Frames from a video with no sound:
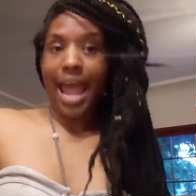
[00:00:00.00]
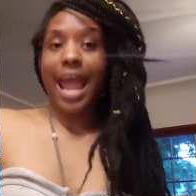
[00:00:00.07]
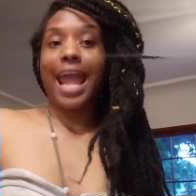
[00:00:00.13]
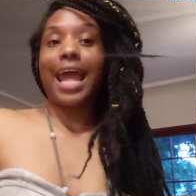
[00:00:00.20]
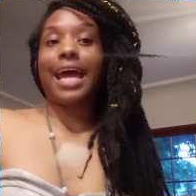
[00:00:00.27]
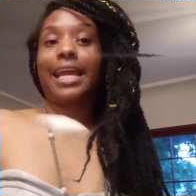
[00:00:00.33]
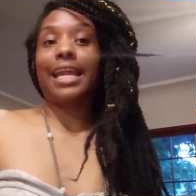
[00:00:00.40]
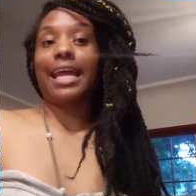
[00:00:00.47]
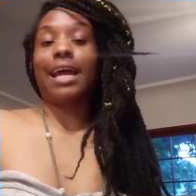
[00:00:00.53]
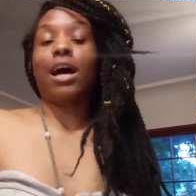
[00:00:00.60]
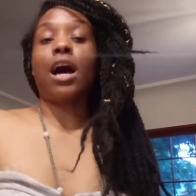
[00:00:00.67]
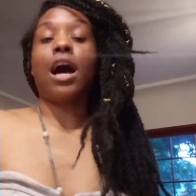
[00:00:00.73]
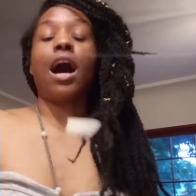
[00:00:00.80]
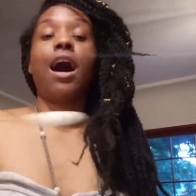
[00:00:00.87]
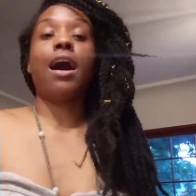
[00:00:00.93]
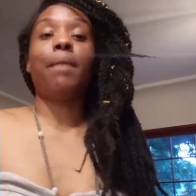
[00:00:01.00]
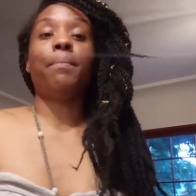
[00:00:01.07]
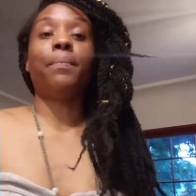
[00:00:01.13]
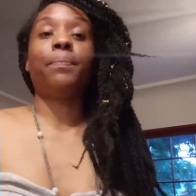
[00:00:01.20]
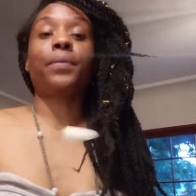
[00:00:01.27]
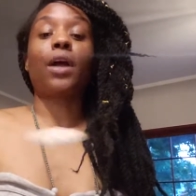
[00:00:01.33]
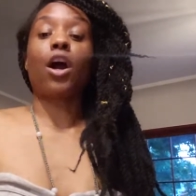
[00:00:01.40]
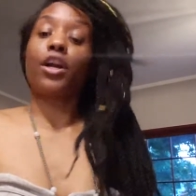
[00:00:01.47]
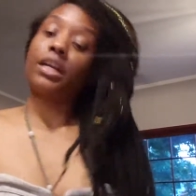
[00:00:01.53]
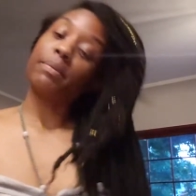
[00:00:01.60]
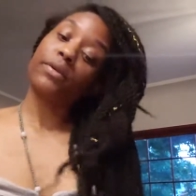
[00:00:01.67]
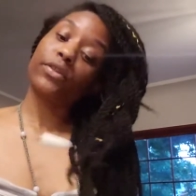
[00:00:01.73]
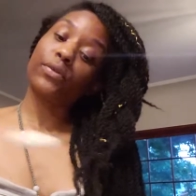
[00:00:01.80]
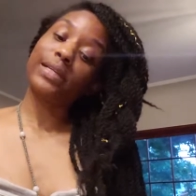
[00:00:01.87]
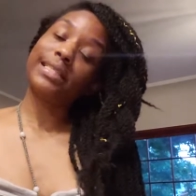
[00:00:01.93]
And card
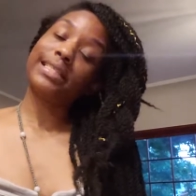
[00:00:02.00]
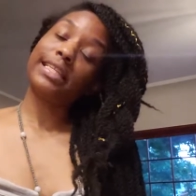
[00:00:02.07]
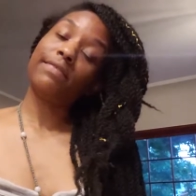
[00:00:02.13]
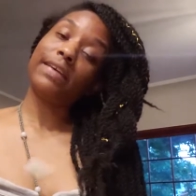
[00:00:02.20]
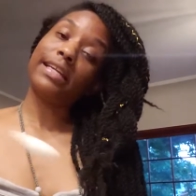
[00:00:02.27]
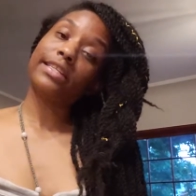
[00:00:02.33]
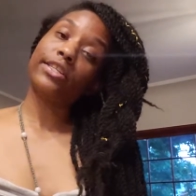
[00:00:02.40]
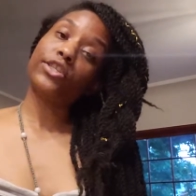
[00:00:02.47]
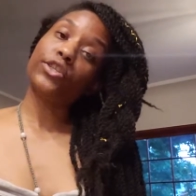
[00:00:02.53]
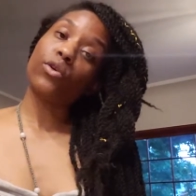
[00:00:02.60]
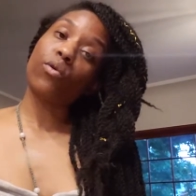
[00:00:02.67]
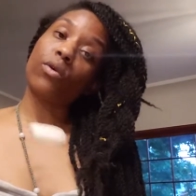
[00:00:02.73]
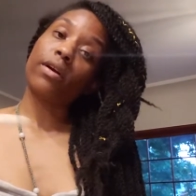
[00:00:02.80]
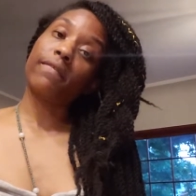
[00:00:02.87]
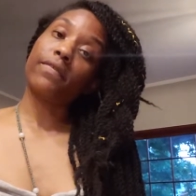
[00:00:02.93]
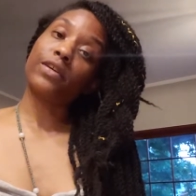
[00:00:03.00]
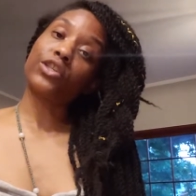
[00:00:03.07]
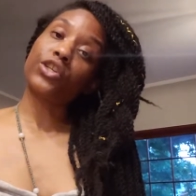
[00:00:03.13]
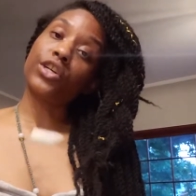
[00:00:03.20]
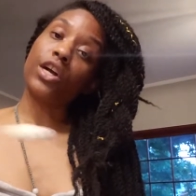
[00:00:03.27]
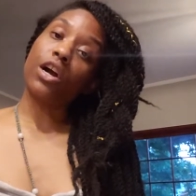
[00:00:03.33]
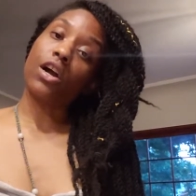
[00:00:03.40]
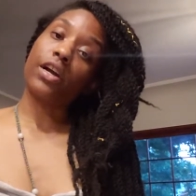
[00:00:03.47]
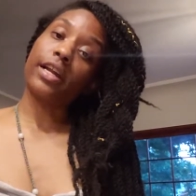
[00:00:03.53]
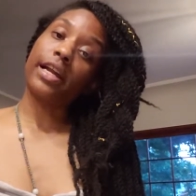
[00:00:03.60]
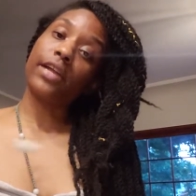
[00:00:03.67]
number 3 is the advantage or aversion card.